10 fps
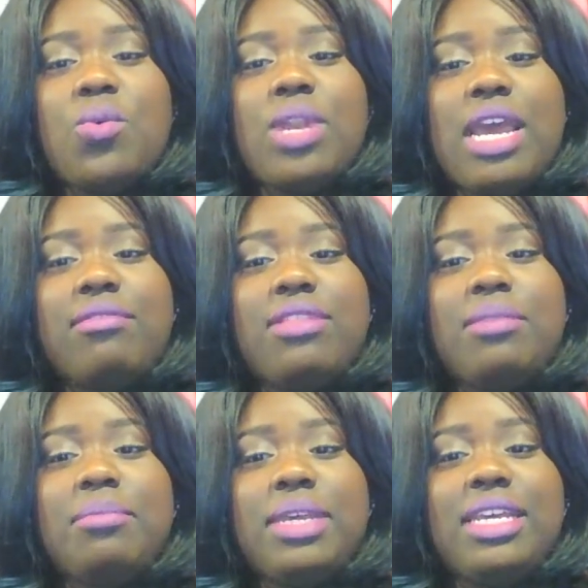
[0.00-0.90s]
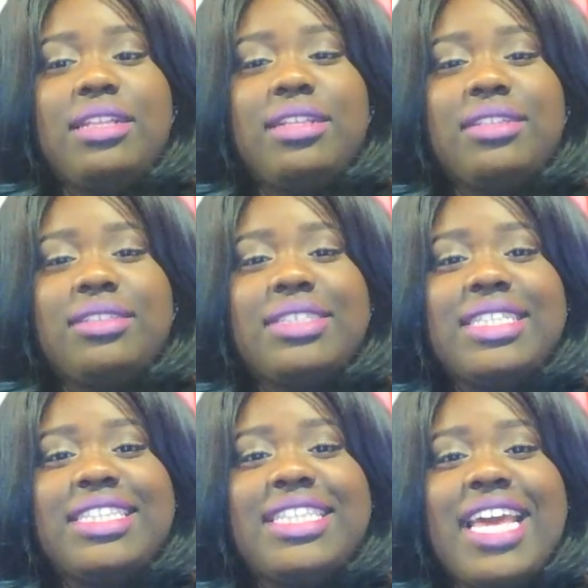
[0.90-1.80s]
would have to be
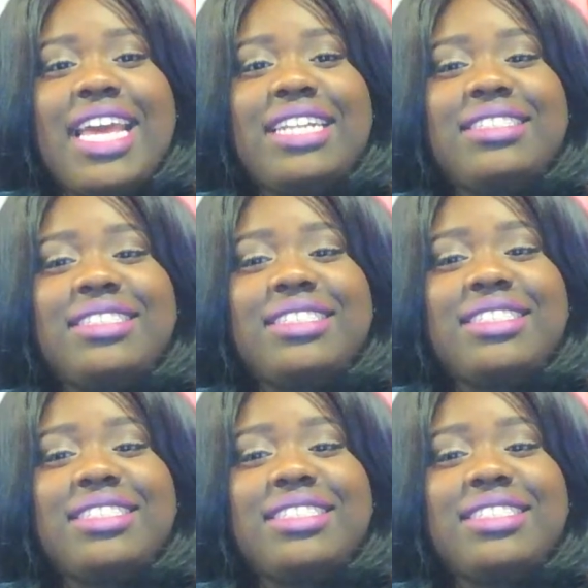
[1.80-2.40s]
that